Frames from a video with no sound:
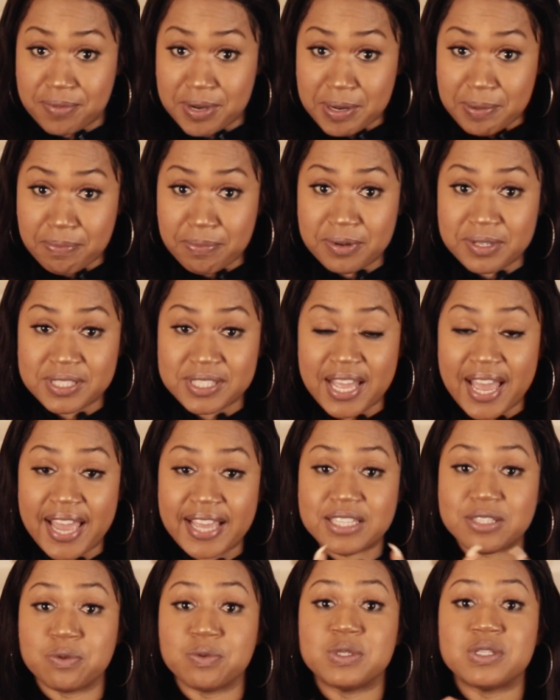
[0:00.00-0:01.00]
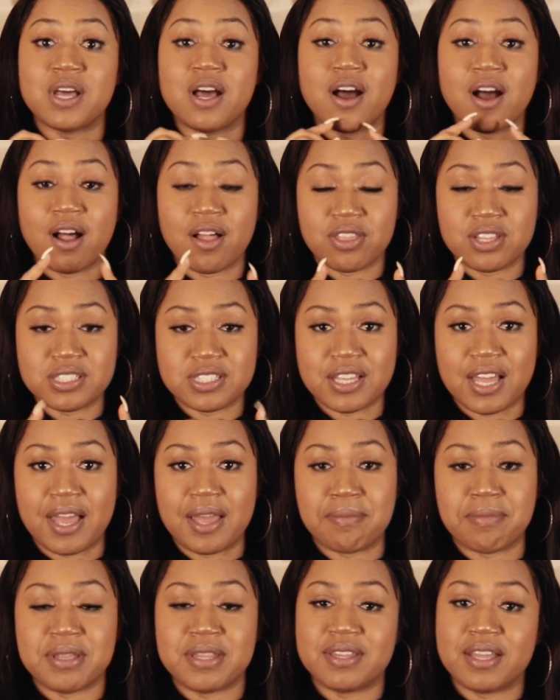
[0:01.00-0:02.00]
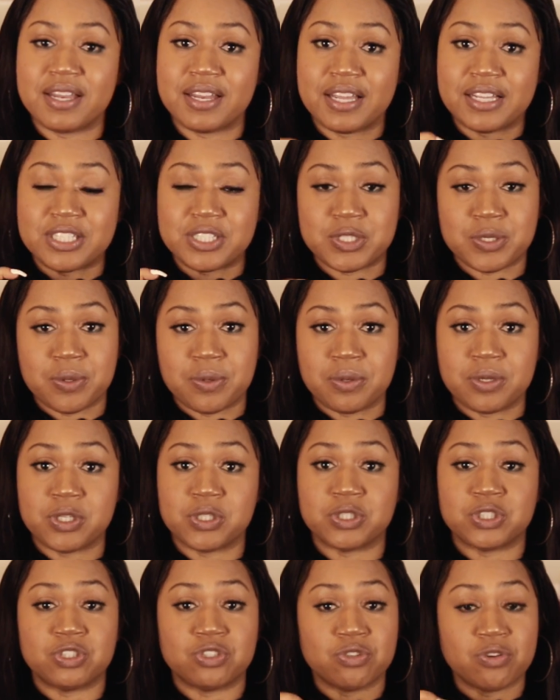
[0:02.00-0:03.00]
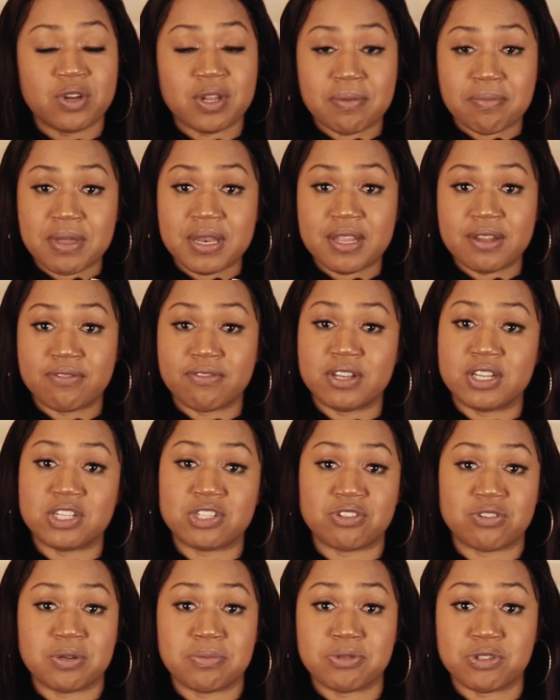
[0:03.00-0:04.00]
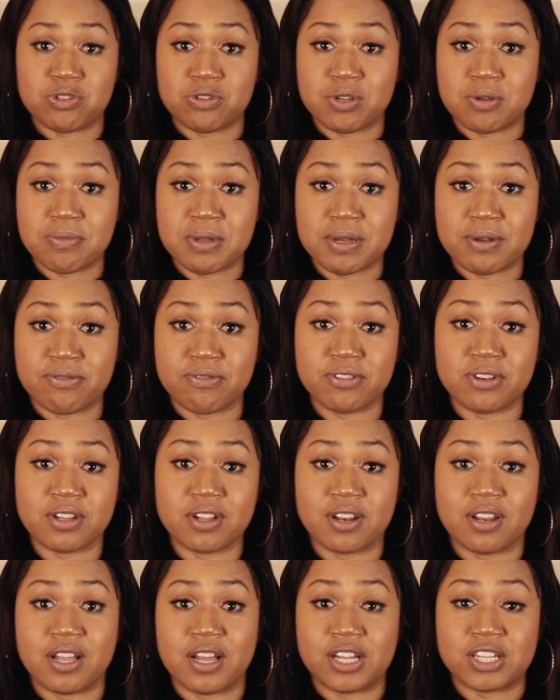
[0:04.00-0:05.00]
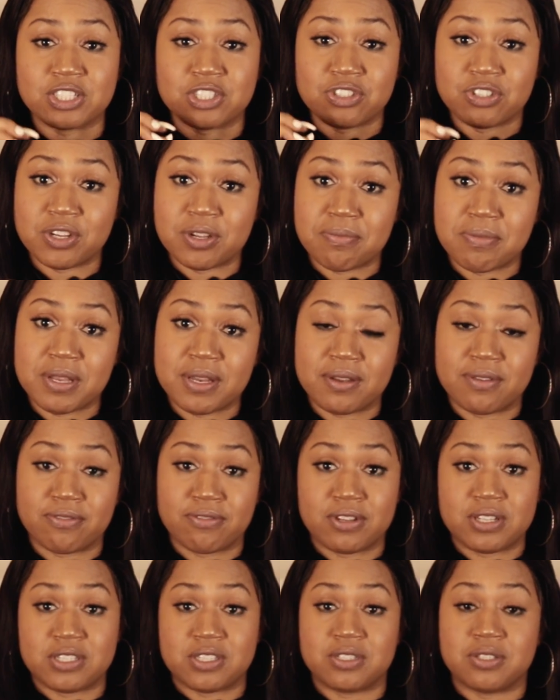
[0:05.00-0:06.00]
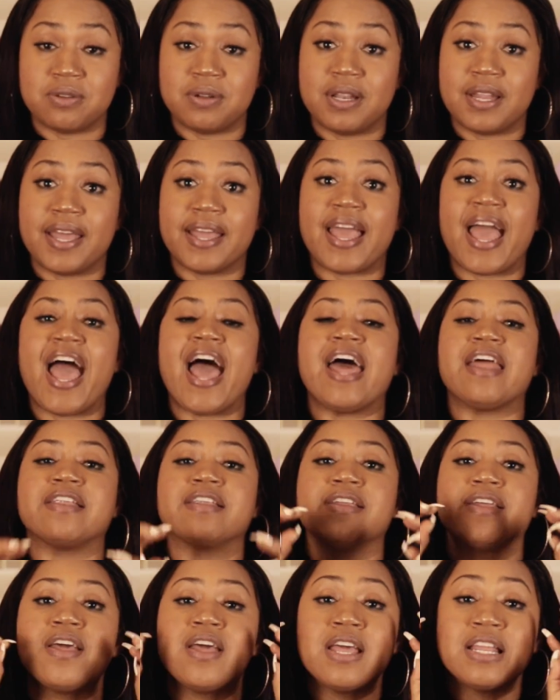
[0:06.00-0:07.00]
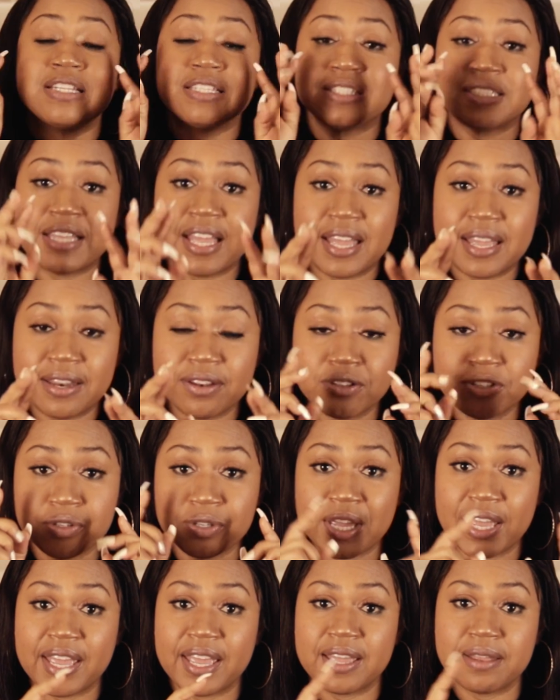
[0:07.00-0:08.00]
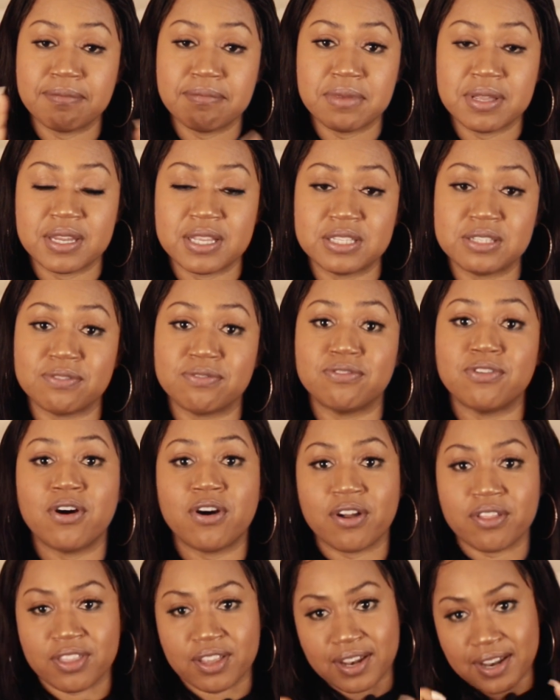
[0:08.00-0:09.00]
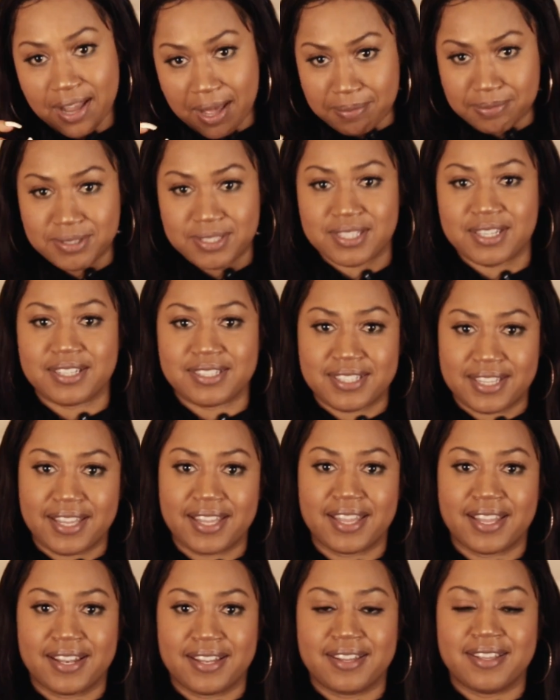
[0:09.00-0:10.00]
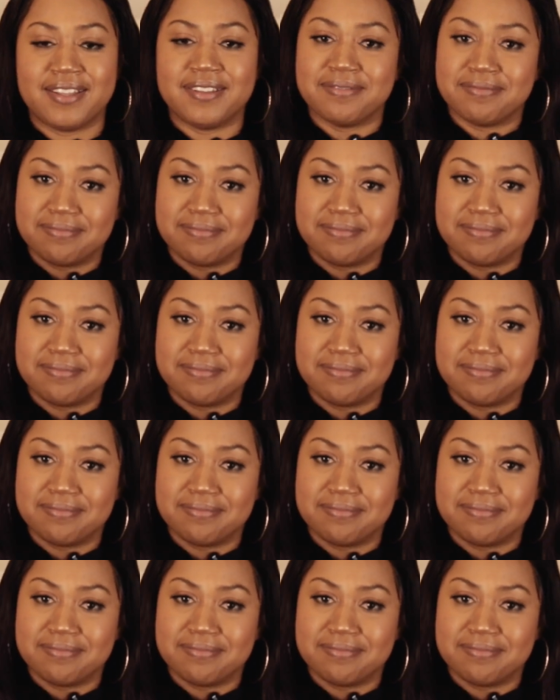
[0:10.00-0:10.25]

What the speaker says: Be precise with all the timing that I told you. 3 minutes for the shrimp, 3 minutes for the clog, 3 minutes for the snow leg, and 10 to 8 minutes for the lobster tail.